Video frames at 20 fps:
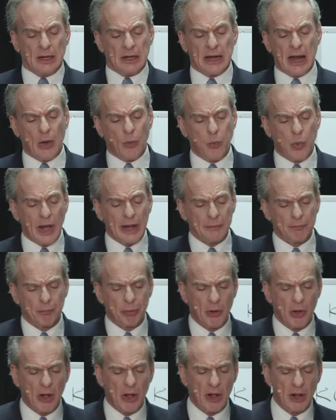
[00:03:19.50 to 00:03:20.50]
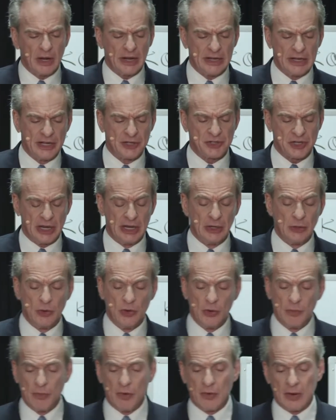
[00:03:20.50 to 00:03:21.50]
Now, what Paul is
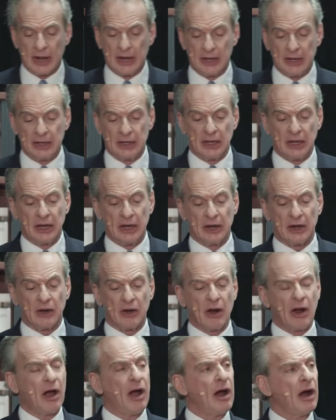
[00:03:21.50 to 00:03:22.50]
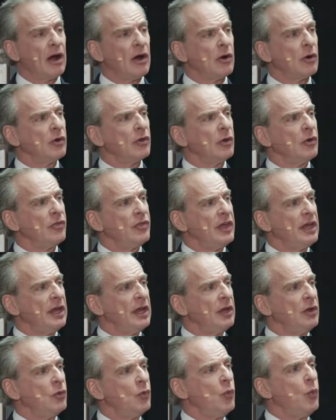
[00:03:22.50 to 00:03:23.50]
enumerating here are
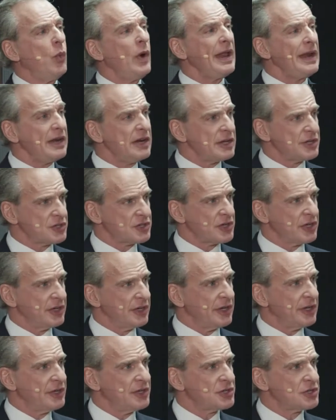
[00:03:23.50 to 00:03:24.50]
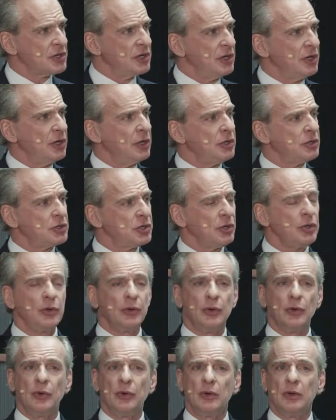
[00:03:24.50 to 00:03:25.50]
the witnesses
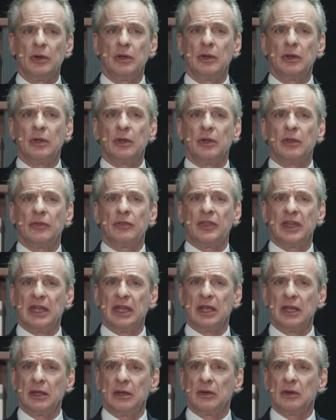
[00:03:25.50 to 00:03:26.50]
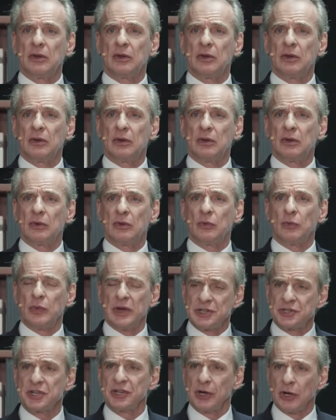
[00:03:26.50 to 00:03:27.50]
to the
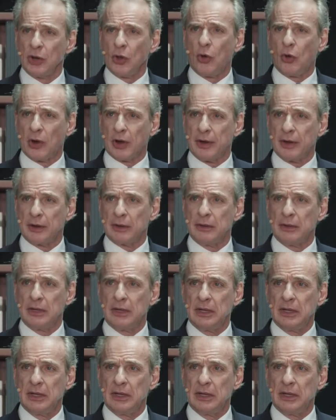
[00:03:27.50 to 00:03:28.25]
risen Lord.